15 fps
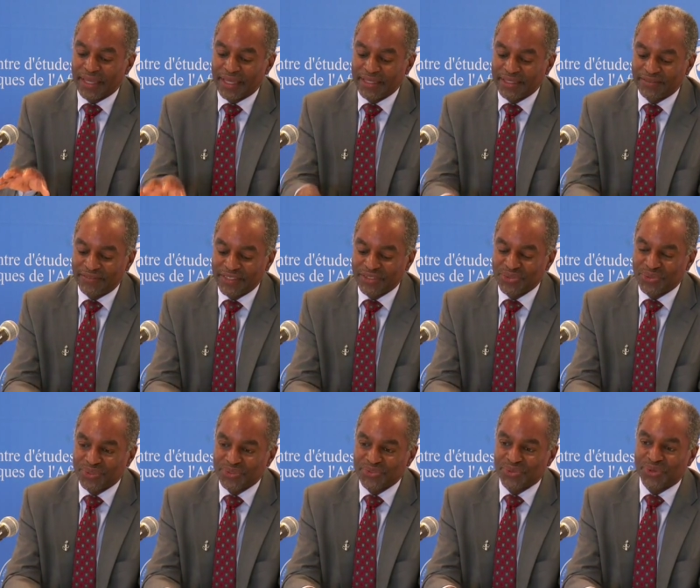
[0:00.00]

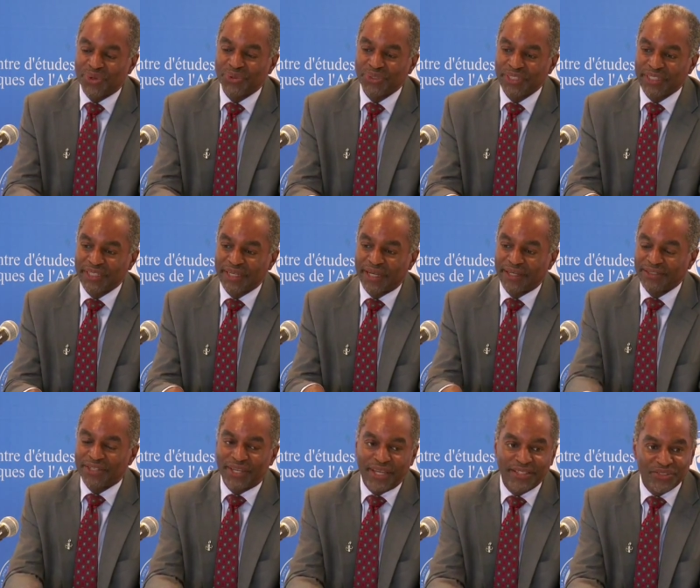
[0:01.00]
individuals were only the
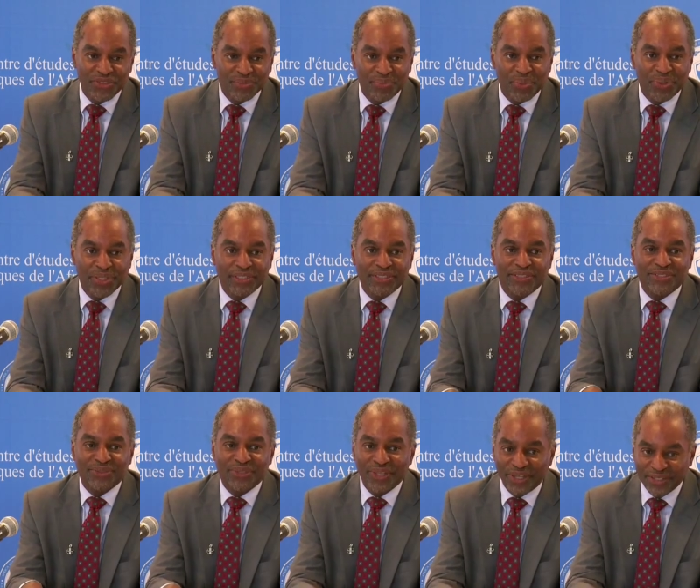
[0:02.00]
entry point
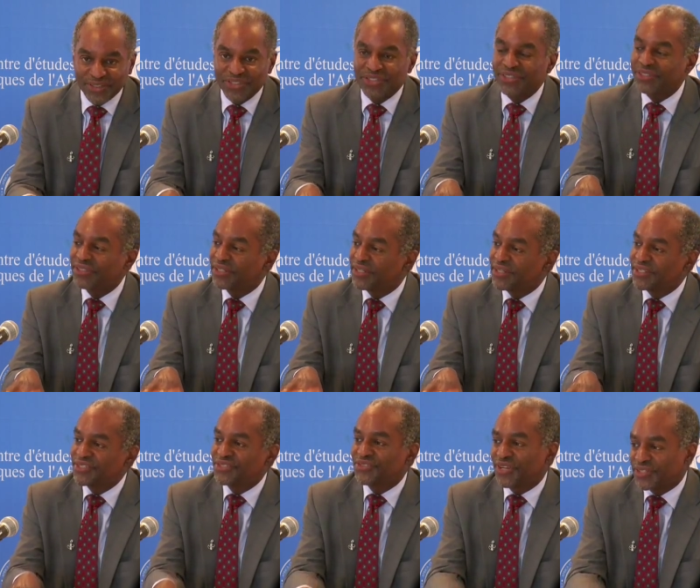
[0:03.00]
to larger
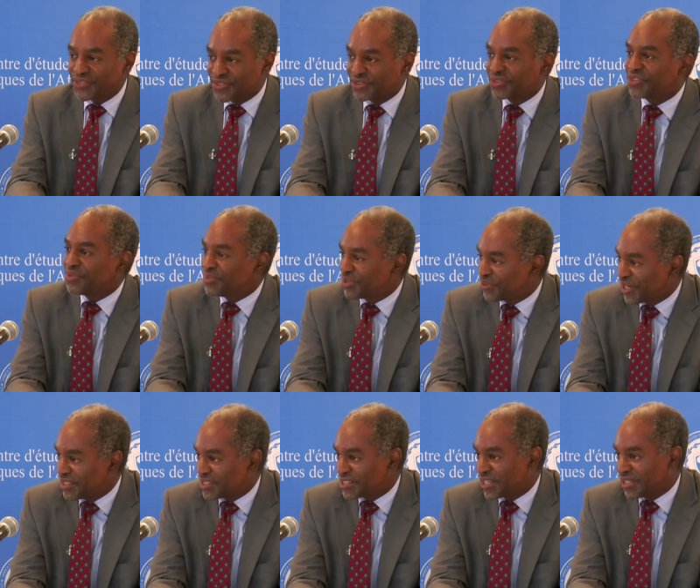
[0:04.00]
structural human
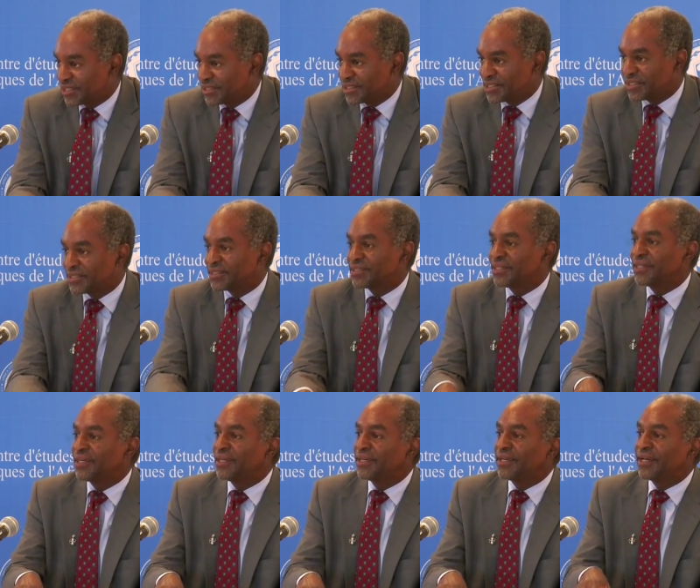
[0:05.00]
rights challenges.
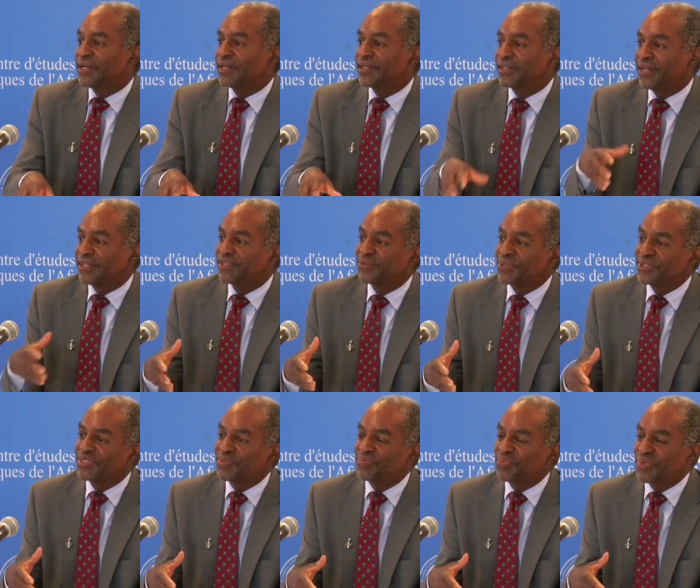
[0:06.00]
Uh, in other
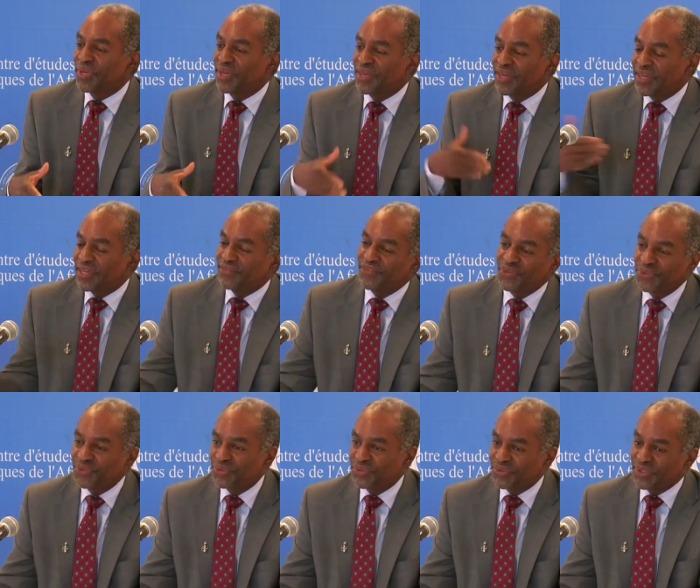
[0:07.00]
words, if
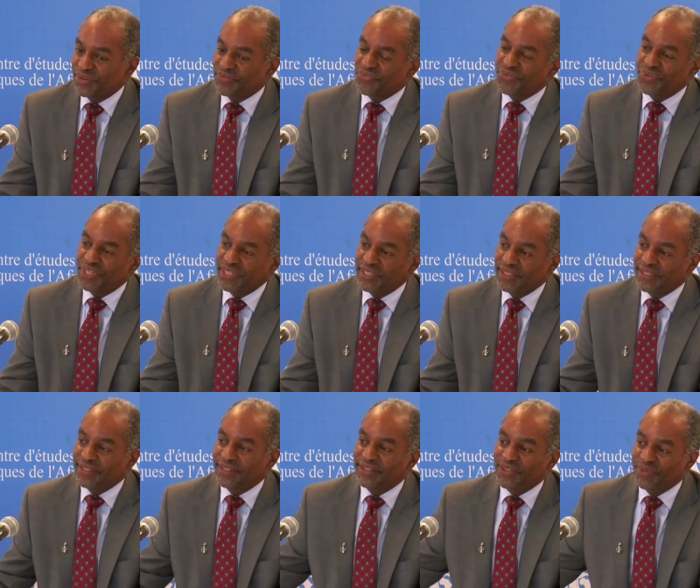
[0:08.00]
you
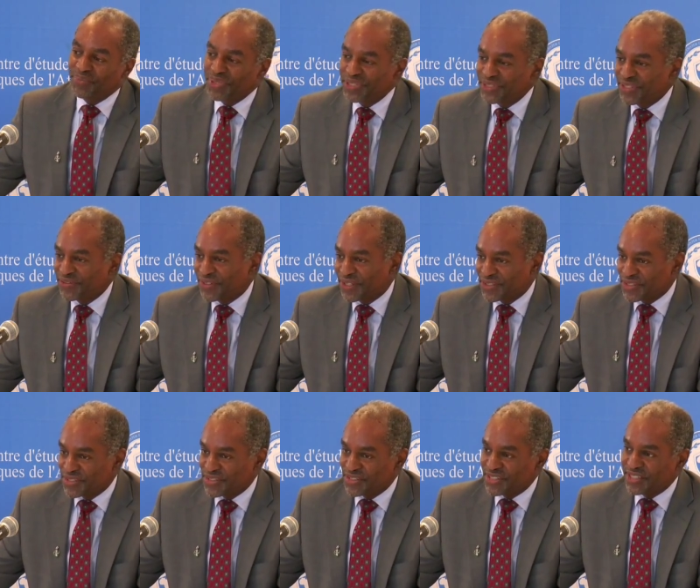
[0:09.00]
free your prisoner of
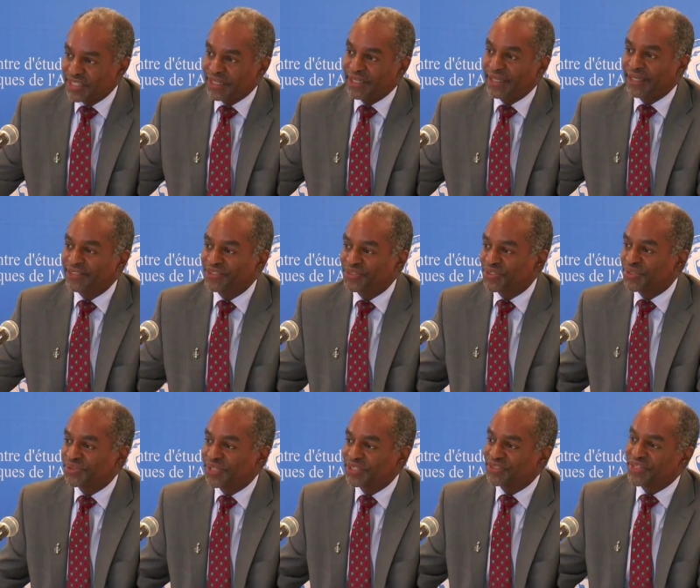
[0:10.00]
conscience today and you
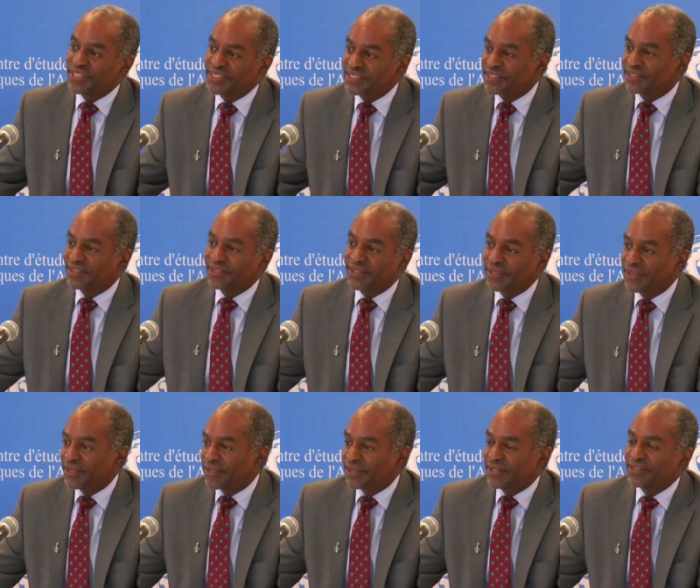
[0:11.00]
don't address the
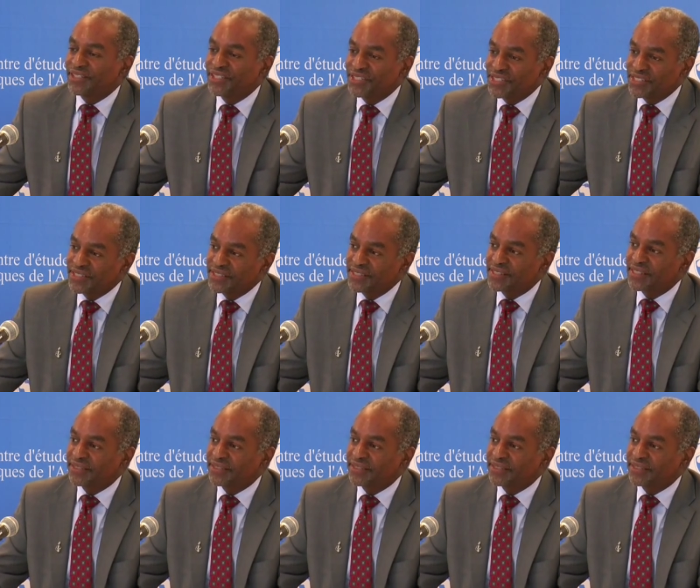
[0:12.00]
conditions